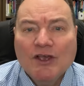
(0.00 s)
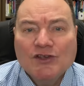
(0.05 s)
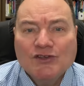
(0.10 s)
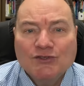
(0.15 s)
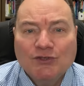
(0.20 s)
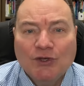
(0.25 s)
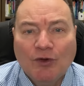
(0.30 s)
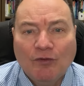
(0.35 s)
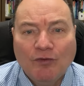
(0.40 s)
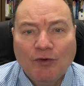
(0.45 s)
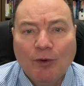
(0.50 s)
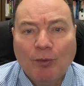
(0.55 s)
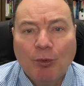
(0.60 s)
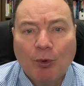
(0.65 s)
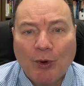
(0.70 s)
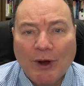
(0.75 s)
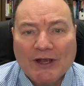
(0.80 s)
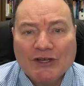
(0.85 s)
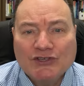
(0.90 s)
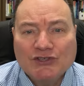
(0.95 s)
so if you
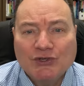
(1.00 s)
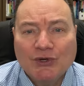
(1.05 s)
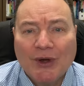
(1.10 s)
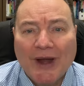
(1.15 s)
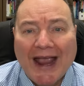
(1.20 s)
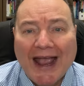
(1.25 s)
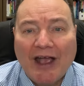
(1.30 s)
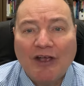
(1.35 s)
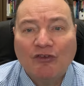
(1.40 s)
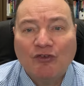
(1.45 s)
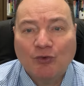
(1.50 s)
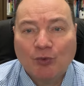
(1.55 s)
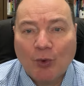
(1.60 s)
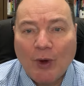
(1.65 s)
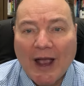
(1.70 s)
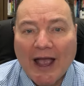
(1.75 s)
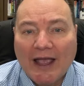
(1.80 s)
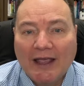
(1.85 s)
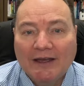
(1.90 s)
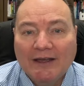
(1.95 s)
price your house
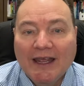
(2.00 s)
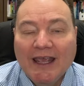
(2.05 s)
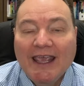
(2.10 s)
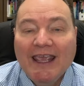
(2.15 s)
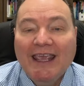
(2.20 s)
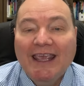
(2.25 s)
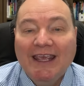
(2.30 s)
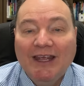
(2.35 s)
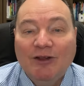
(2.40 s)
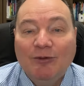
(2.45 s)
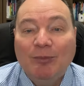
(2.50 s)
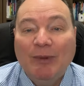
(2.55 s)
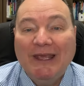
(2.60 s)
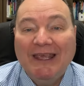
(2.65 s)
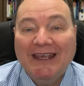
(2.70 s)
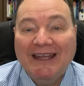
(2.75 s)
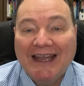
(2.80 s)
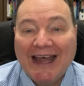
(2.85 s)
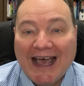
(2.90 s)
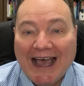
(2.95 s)
right, it'll
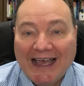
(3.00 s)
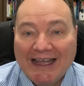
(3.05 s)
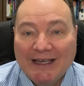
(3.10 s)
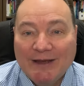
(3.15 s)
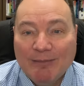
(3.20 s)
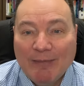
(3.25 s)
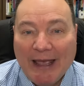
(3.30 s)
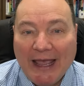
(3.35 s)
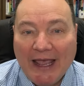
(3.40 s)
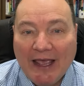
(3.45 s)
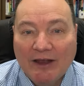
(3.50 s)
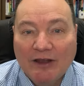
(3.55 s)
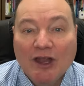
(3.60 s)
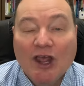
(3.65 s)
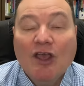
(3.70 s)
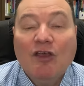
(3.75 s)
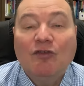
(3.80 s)
be in high demand.